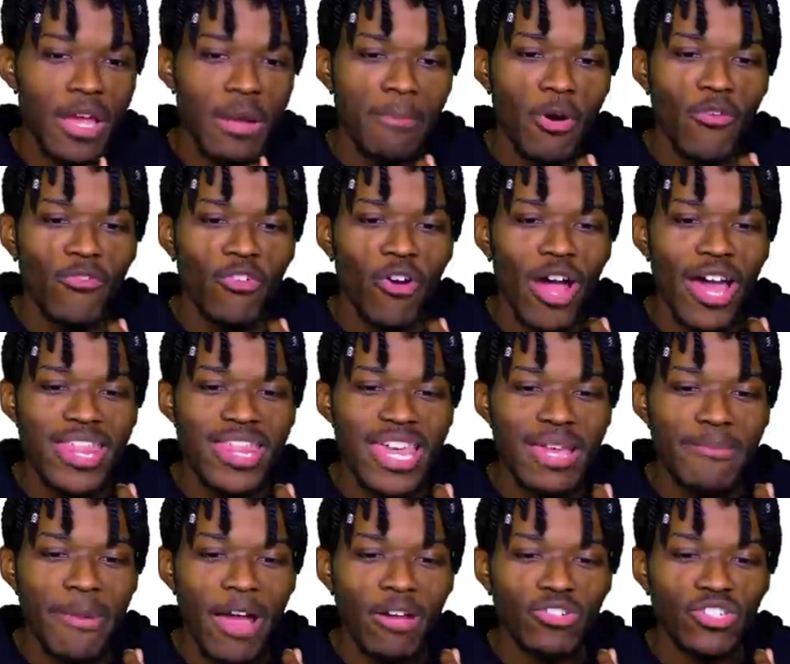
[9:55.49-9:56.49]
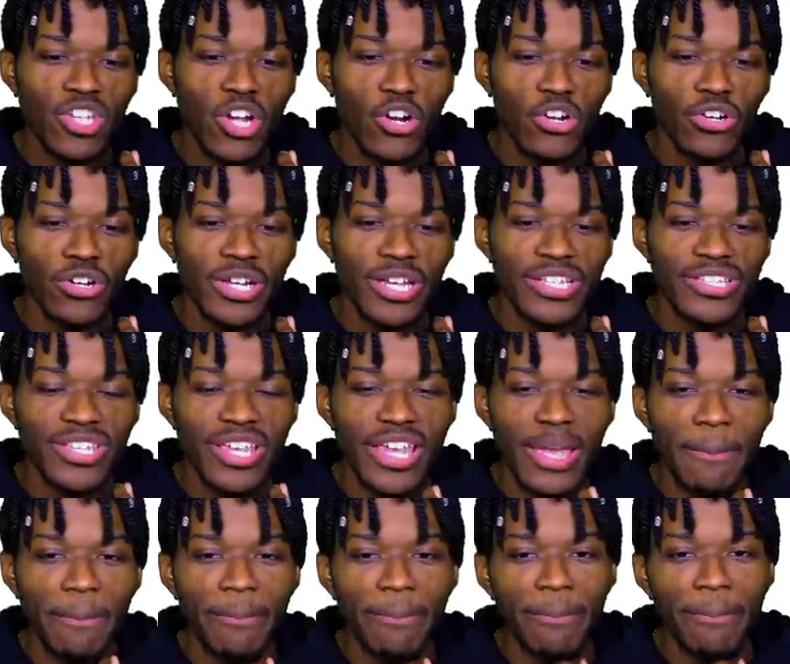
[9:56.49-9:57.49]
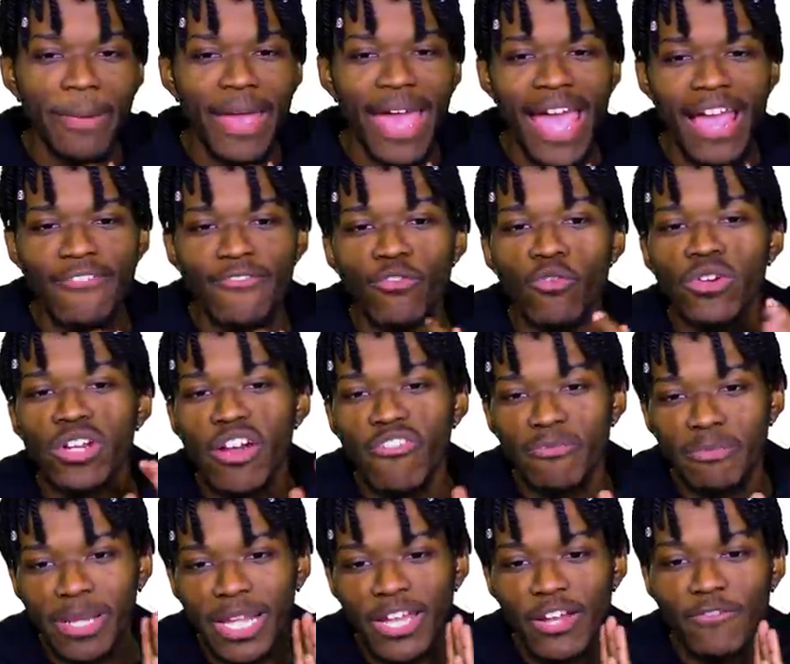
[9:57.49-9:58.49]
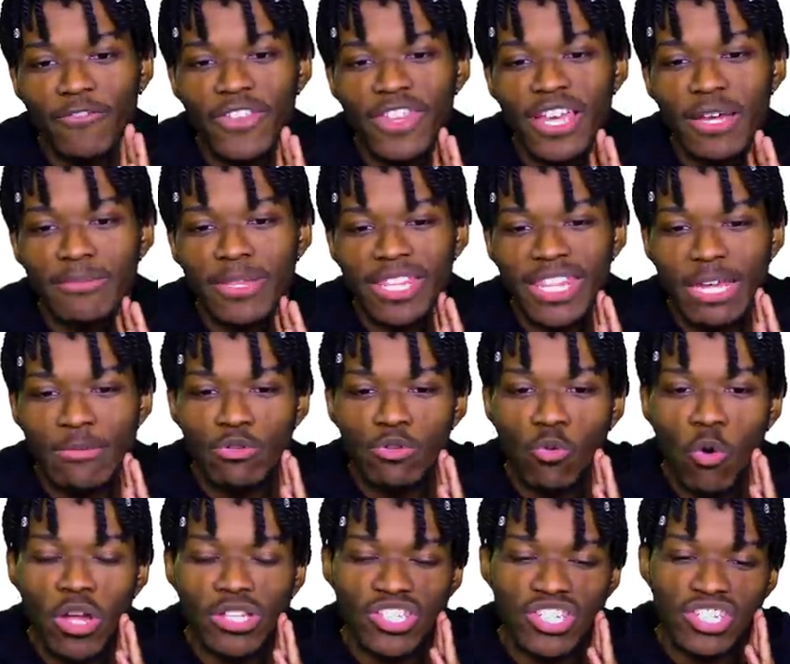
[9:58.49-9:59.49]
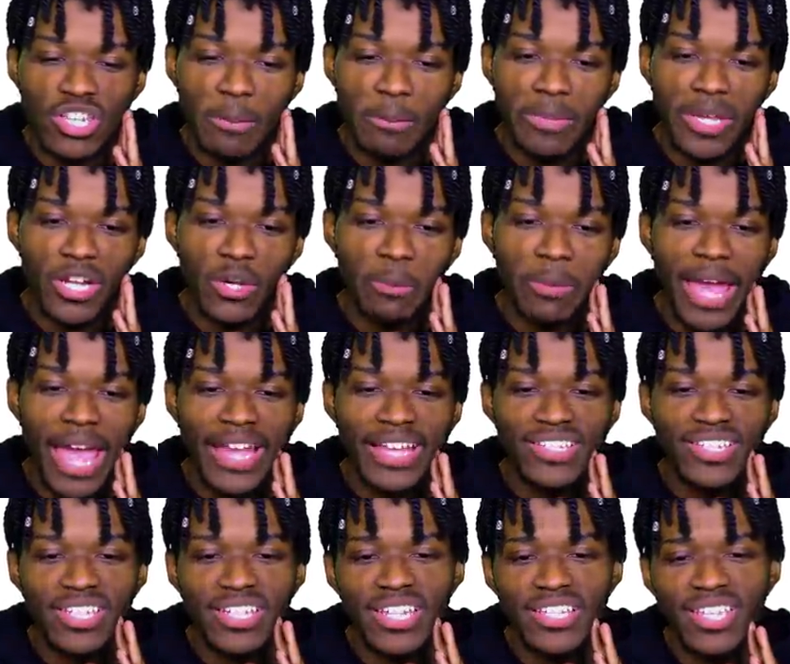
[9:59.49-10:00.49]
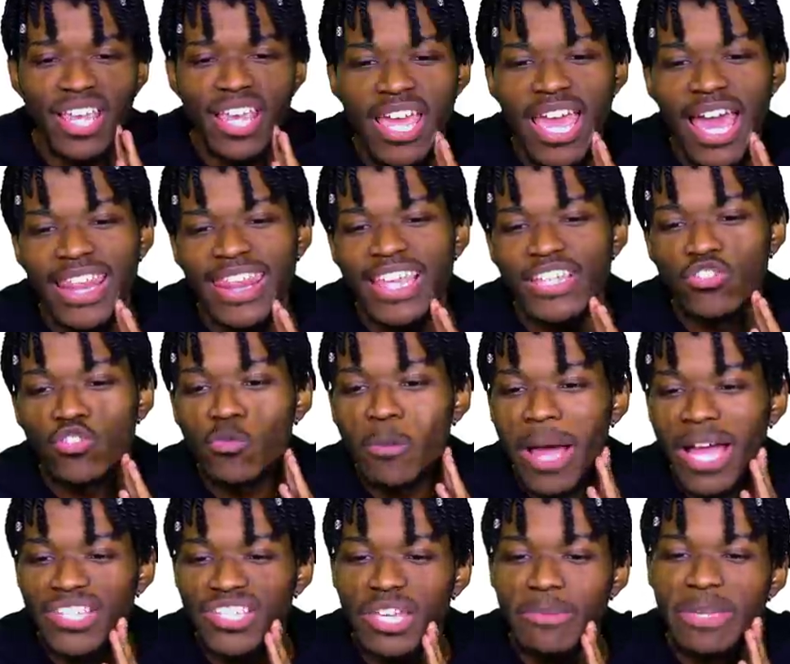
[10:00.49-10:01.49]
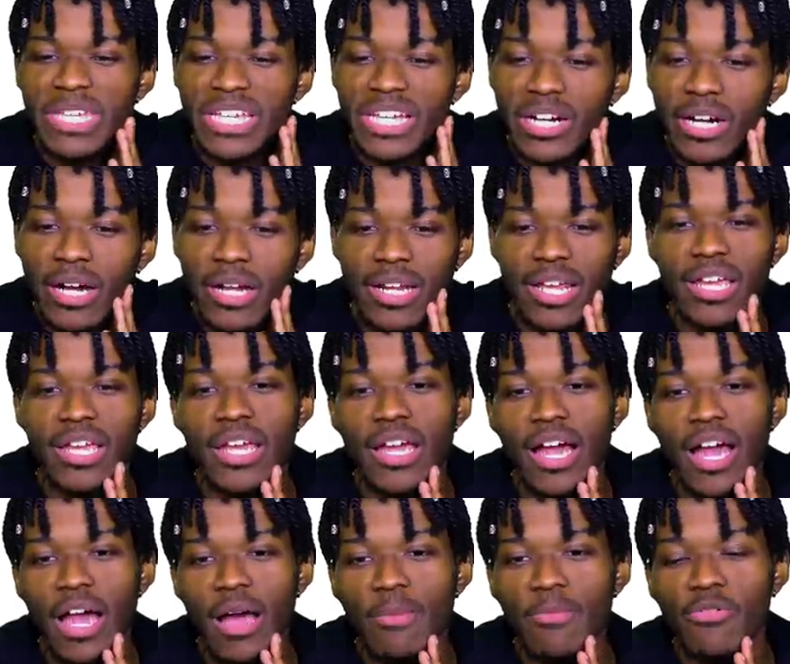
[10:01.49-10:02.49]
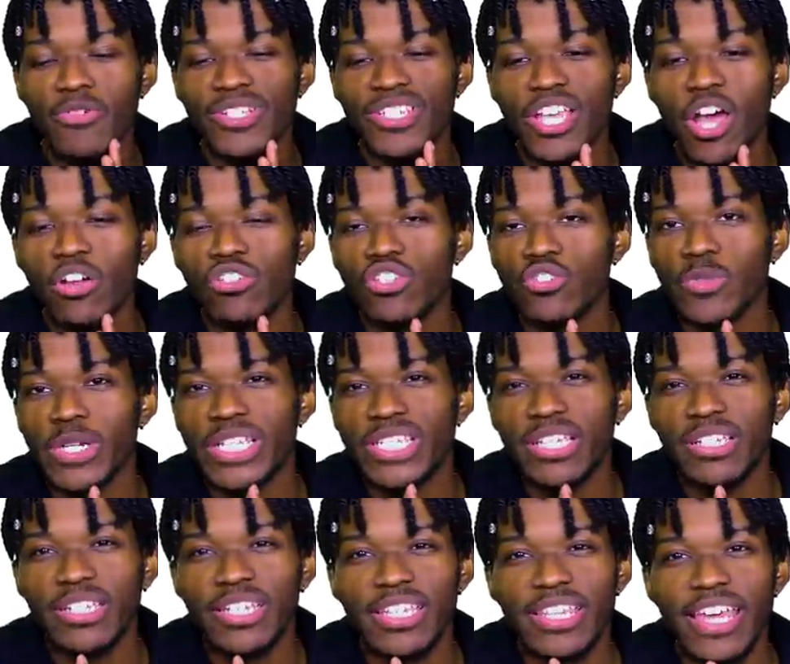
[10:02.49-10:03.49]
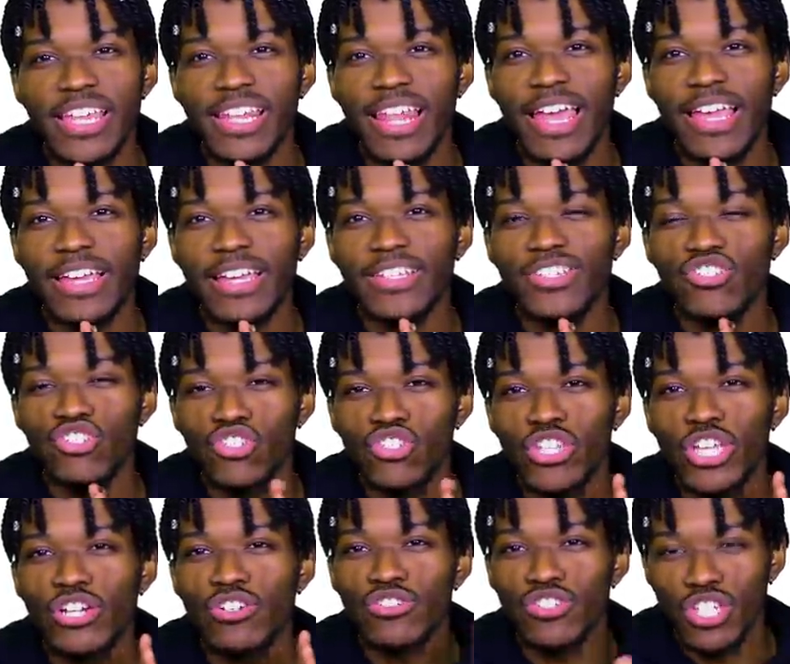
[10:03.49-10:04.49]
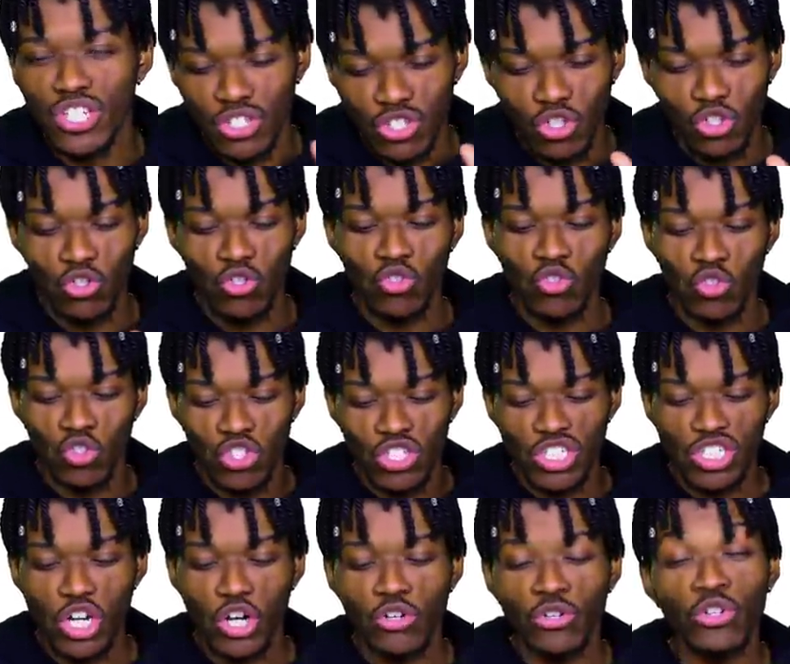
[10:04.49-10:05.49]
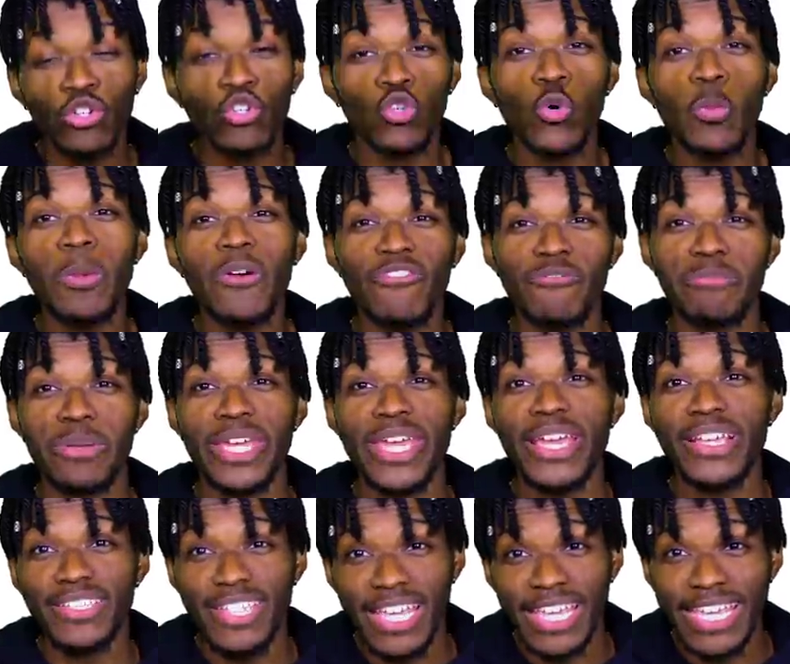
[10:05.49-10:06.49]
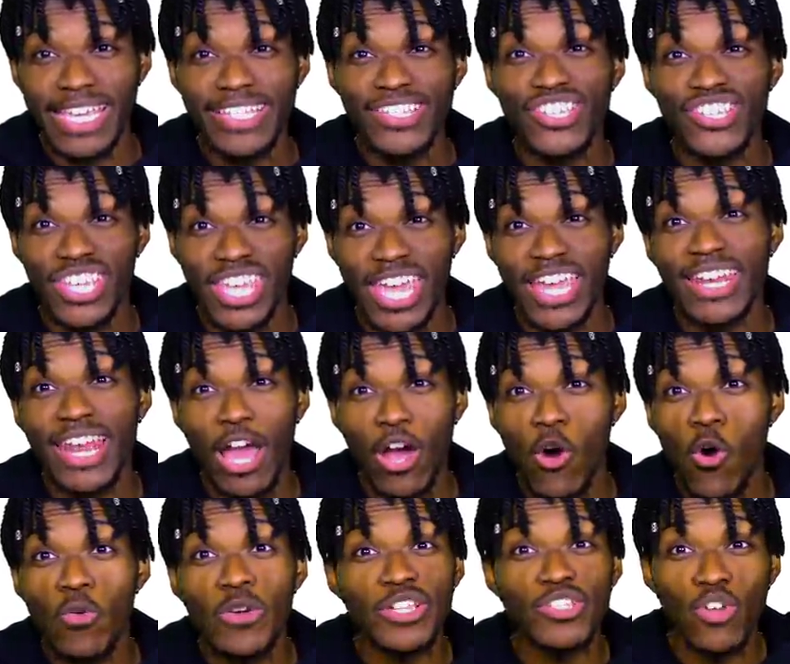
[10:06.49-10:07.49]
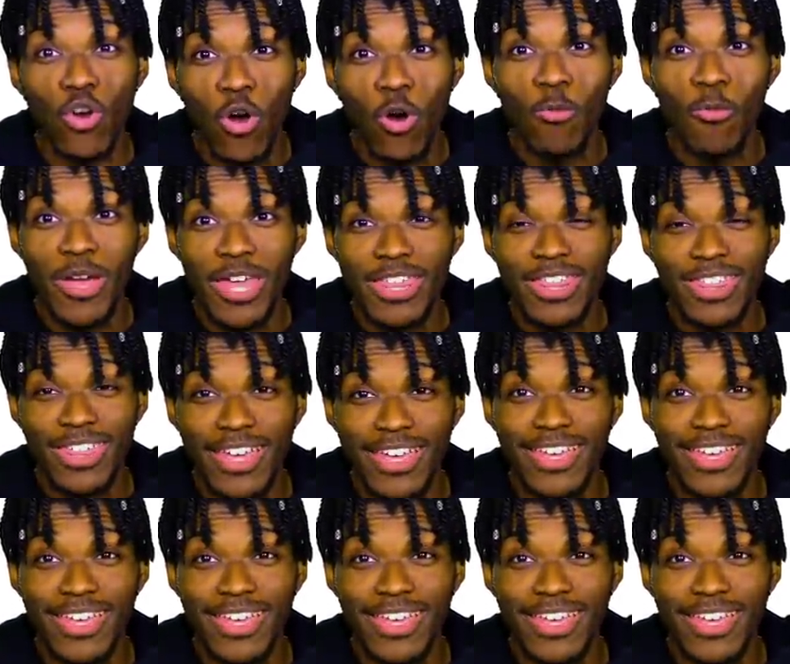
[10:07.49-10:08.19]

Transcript: But overall, I think Miles Turner is an impactful enough player for them that they would want just a bigger package than this. I think Zubac can be good, uh, but we saw just recently that like there's this certain group of bigs that he just cannot hold his own with.